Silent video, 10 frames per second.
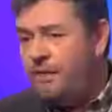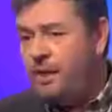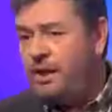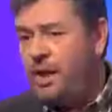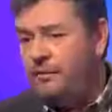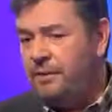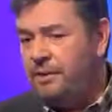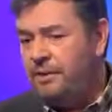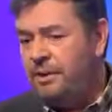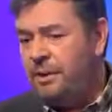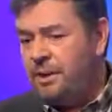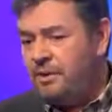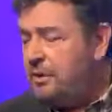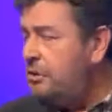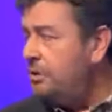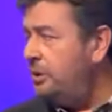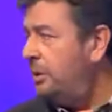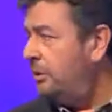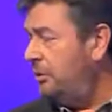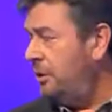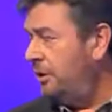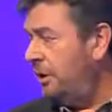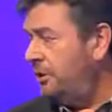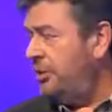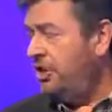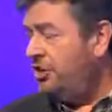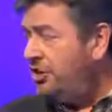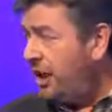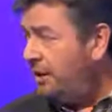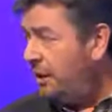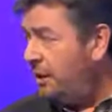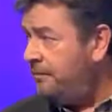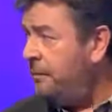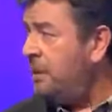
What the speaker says: have uncovered the New World Order, which is deadly.